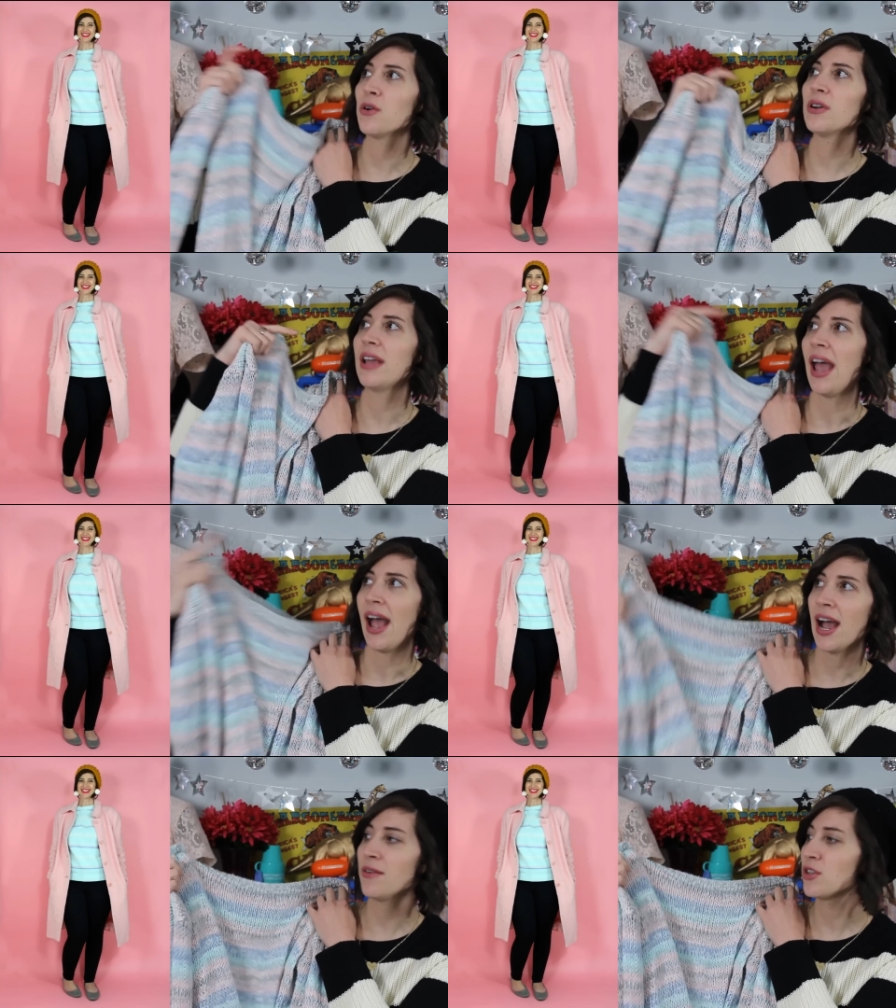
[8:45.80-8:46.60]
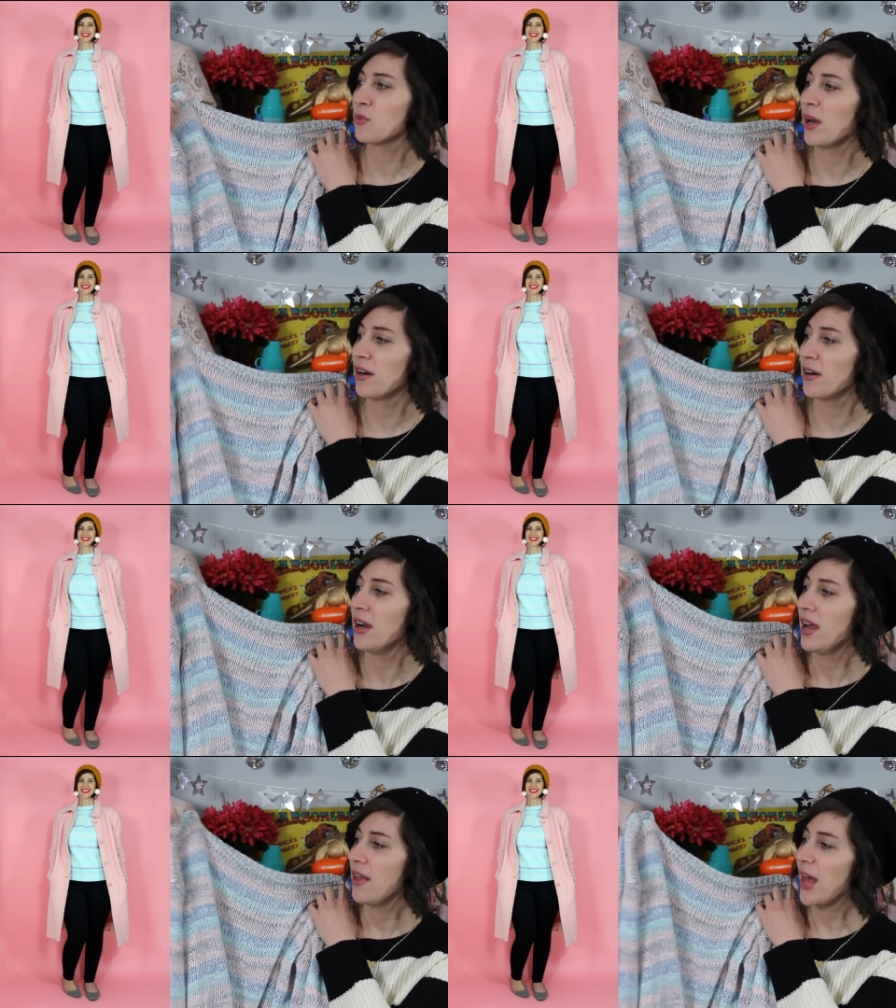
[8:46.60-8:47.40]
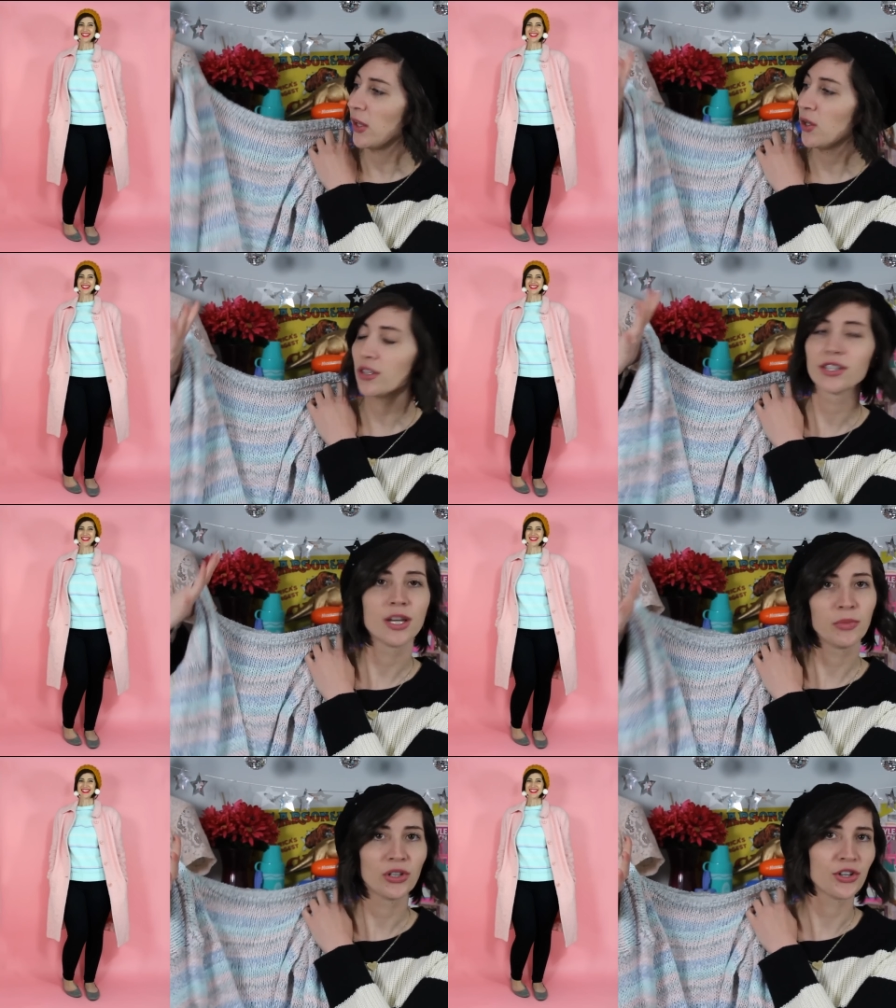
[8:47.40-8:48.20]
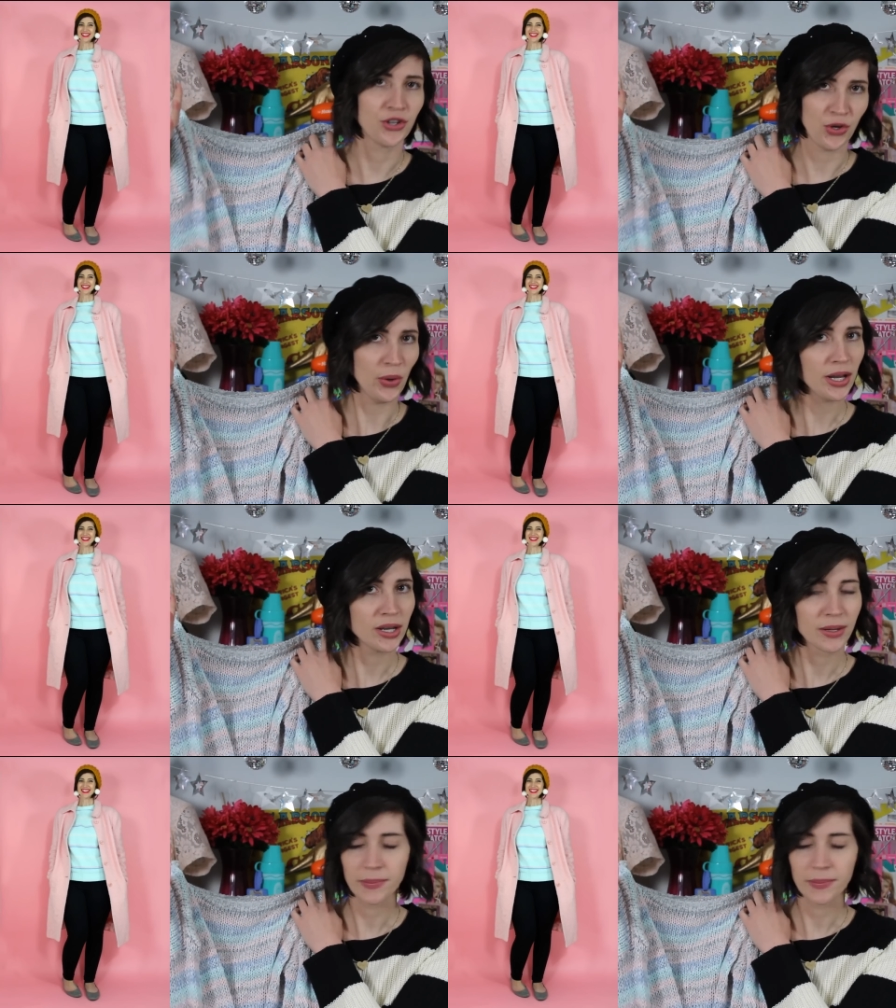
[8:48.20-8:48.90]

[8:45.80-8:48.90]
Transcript: I already have a sweater that looks similar to it